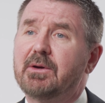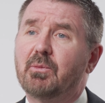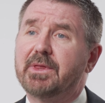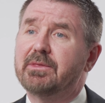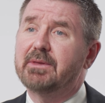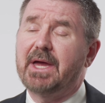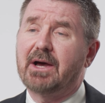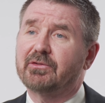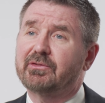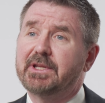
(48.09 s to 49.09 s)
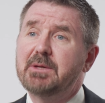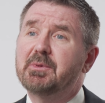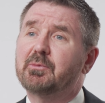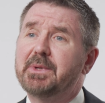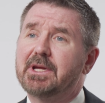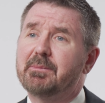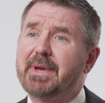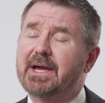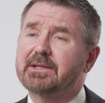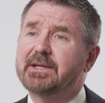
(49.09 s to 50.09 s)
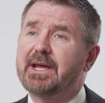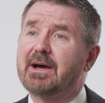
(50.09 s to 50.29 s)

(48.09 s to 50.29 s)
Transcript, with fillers: what, how sleep is being impacted,